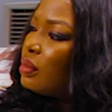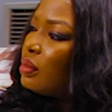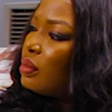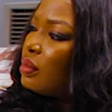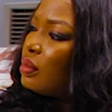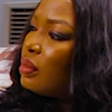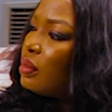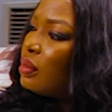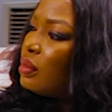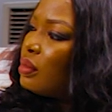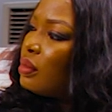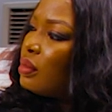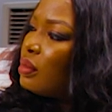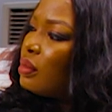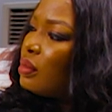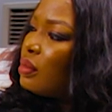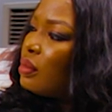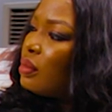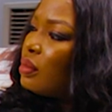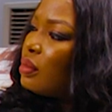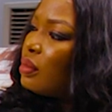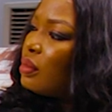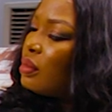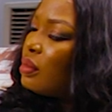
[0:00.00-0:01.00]

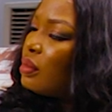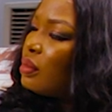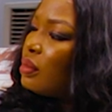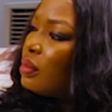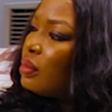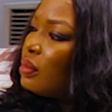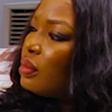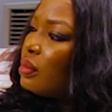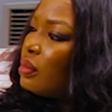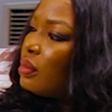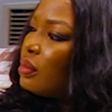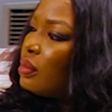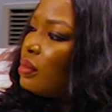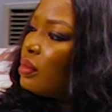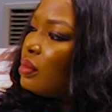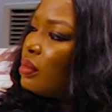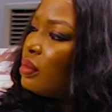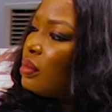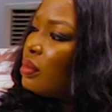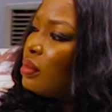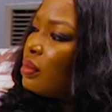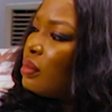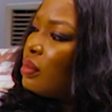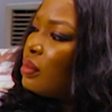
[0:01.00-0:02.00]

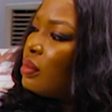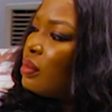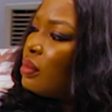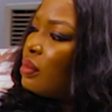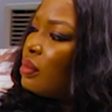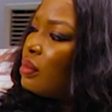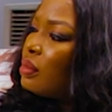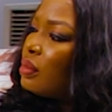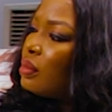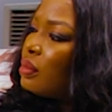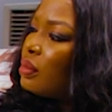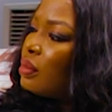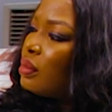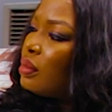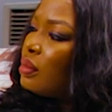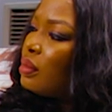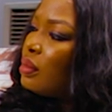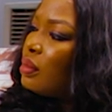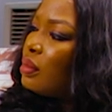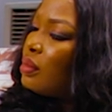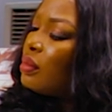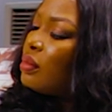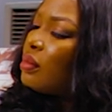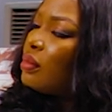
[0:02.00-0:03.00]

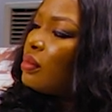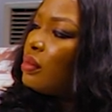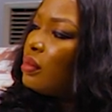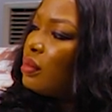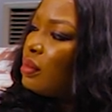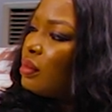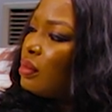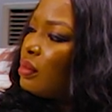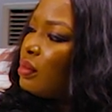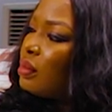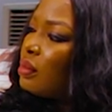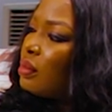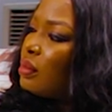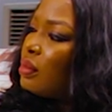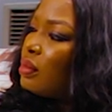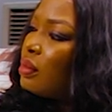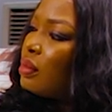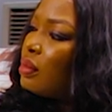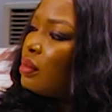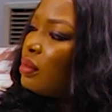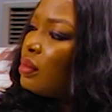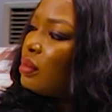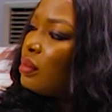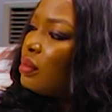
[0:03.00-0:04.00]

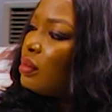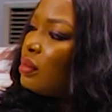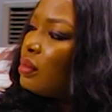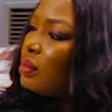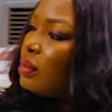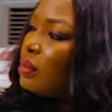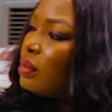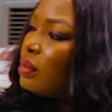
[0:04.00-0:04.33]
The person shown says nothing.